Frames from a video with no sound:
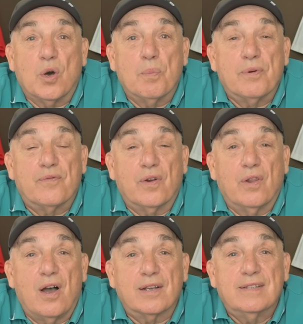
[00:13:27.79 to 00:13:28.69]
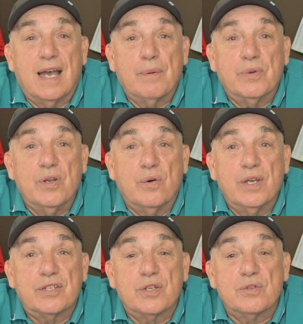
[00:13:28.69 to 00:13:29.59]
open for a long time with no
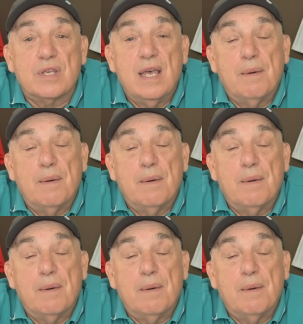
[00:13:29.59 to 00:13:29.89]
issues.